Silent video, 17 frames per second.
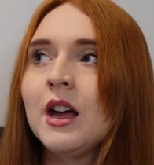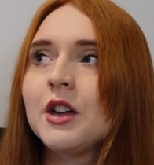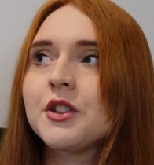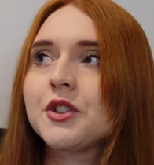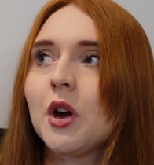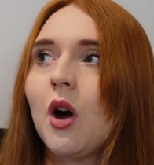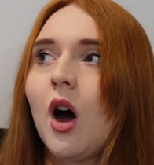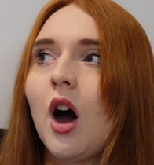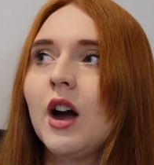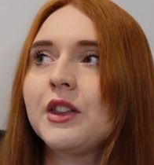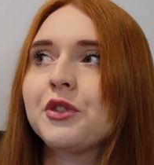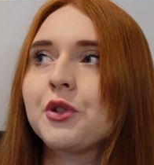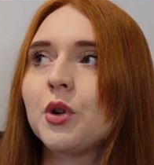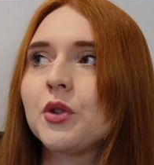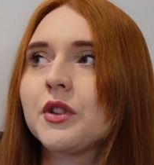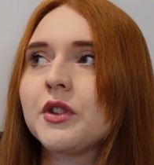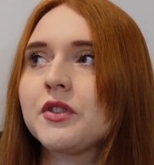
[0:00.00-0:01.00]
So I
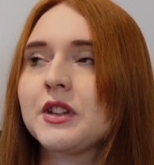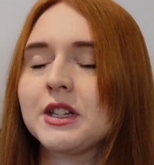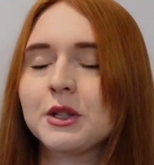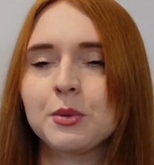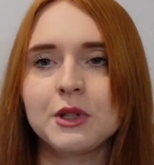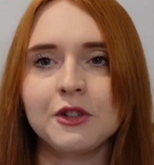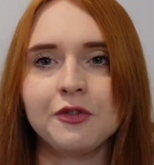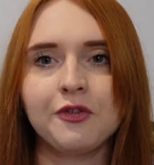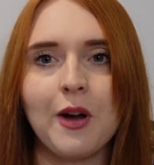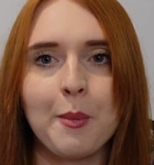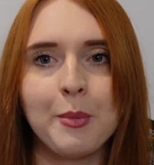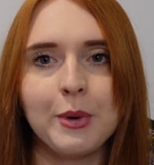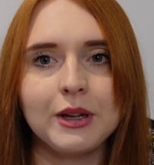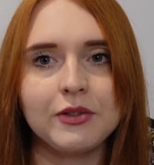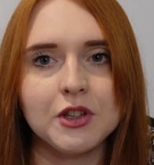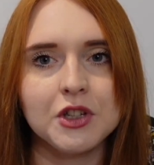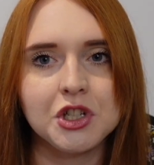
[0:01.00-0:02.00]
thought that this was a
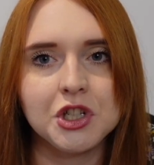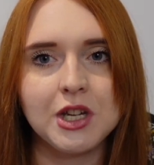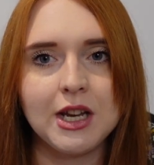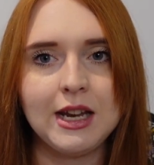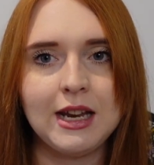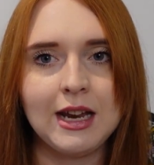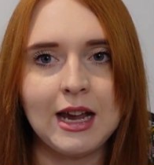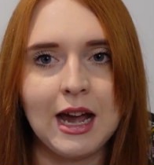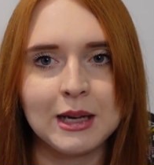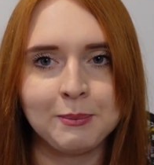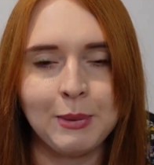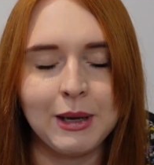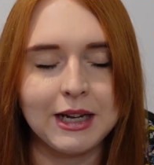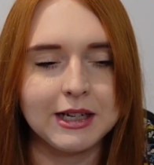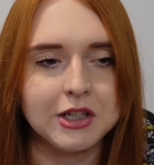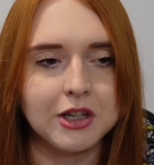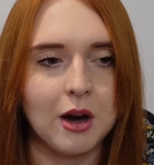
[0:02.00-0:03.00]
fabric that she had
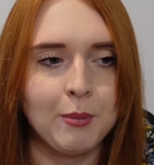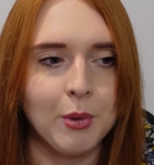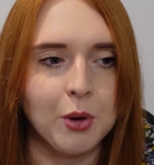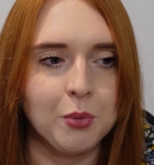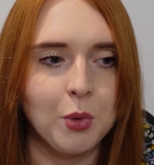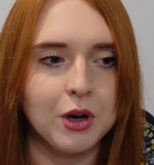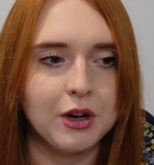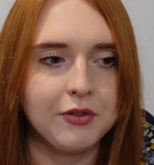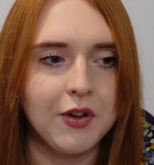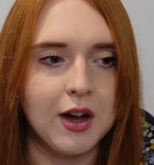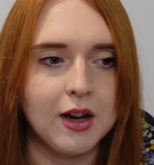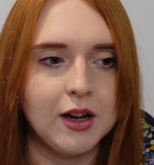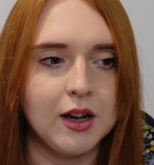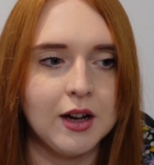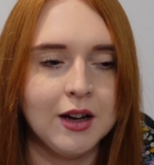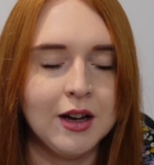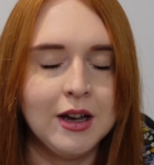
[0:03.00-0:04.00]
picked up on one of
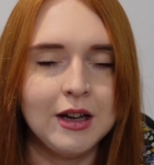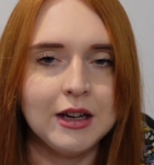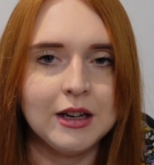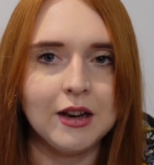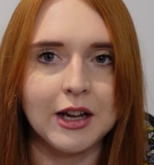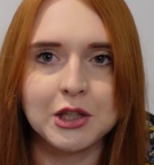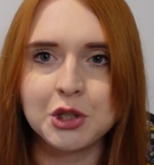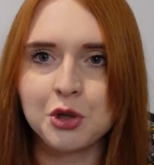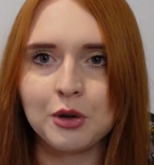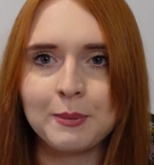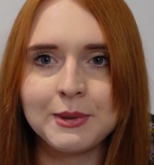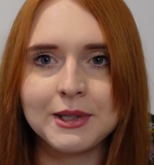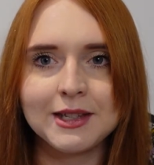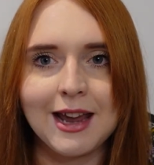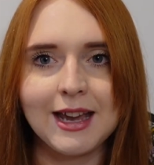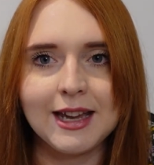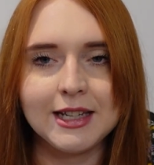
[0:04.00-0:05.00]
her like
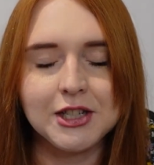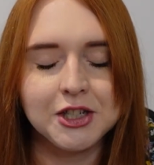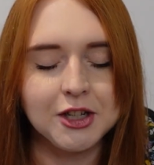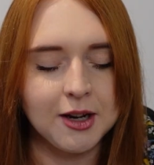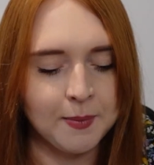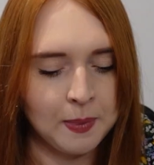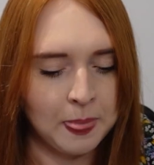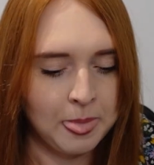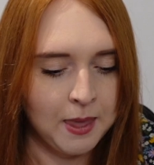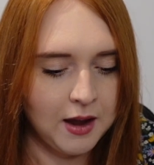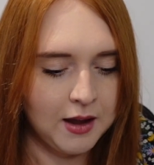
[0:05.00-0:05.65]
trips to Asia.